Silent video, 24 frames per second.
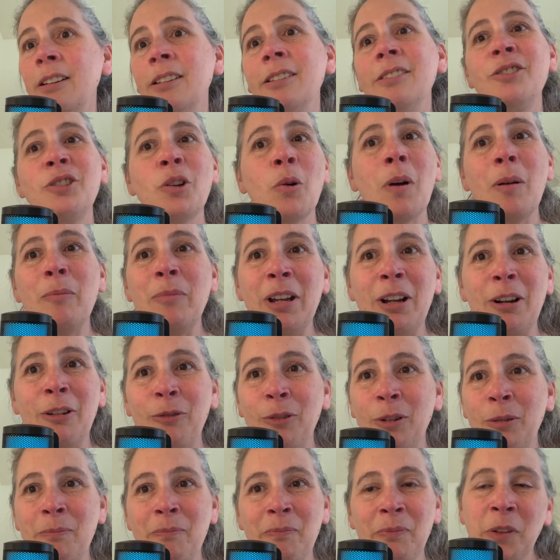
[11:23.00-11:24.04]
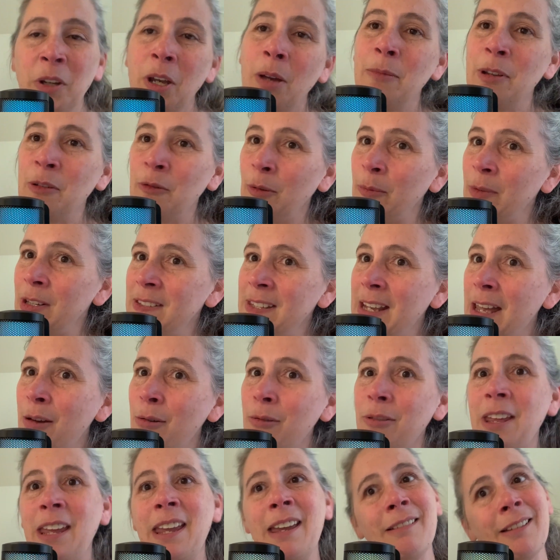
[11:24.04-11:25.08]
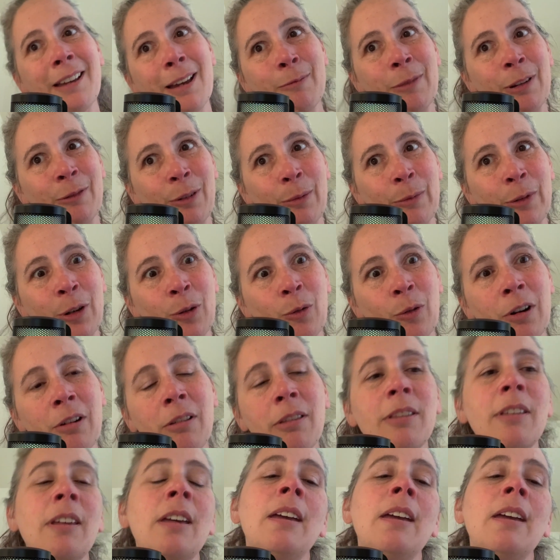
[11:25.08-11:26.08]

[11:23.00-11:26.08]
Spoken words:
show up here coming from the south and coming from the north.